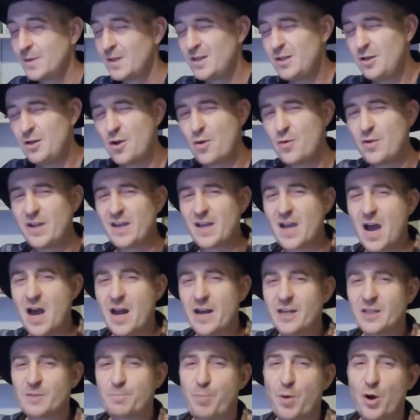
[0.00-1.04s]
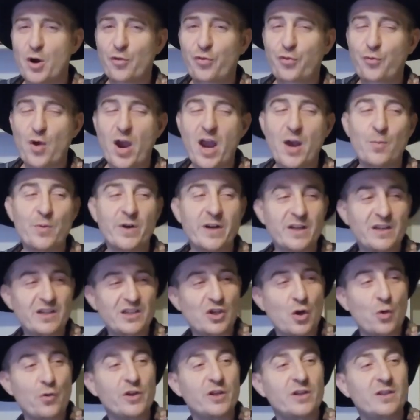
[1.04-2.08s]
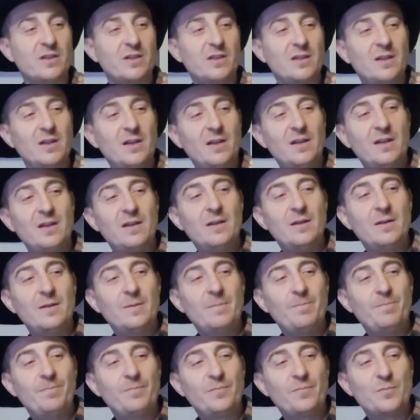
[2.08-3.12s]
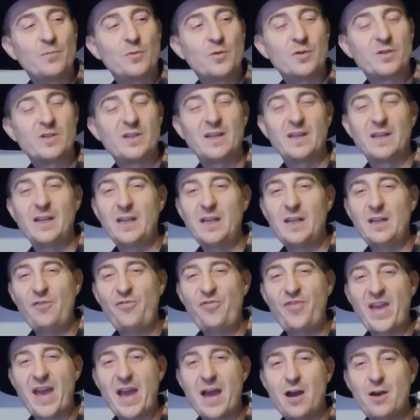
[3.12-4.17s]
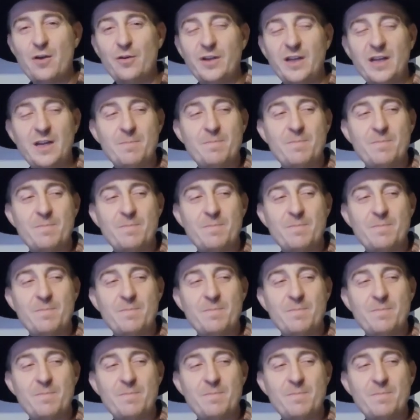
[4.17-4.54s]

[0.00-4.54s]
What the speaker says: You know he got his birthright when he sold his, was it Esau?